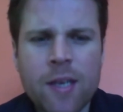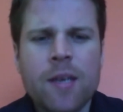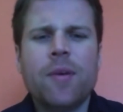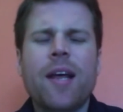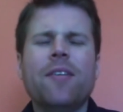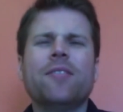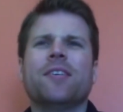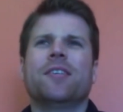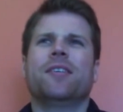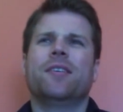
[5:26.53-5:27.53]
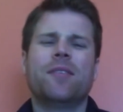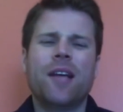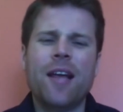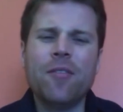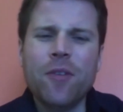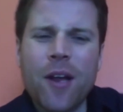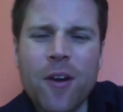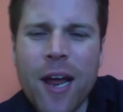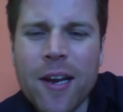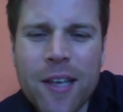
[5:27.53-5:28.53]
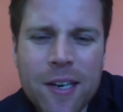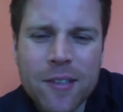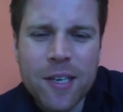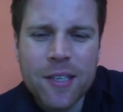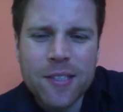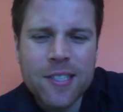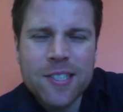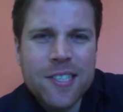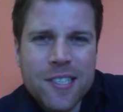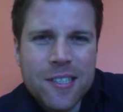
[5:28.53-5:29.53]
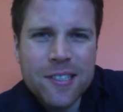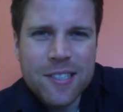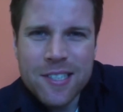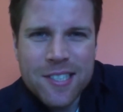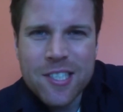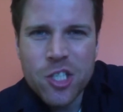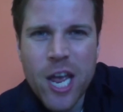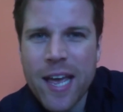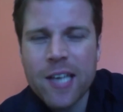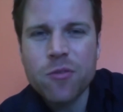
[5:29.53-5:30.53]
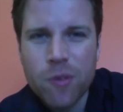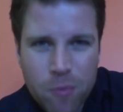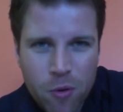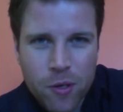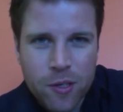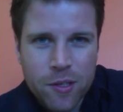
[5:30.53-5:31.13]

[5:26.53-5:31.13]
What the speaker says: But I don't know how to get a DCJS report.